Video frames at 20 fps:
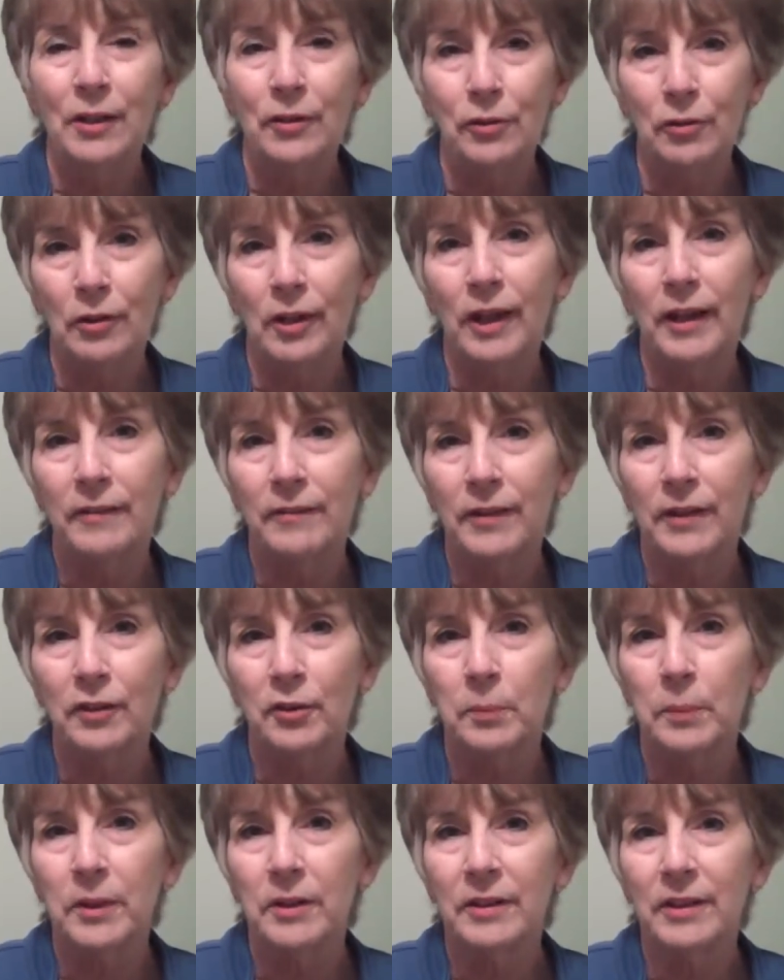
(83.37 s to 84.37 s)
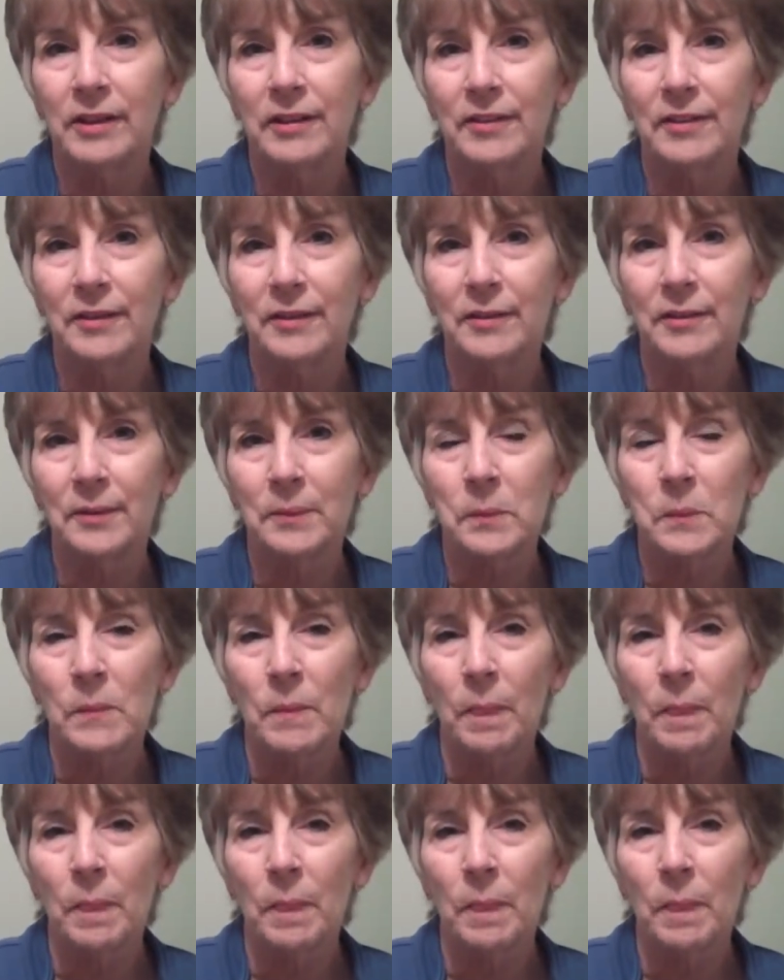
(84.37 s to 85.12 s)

to your life experiences.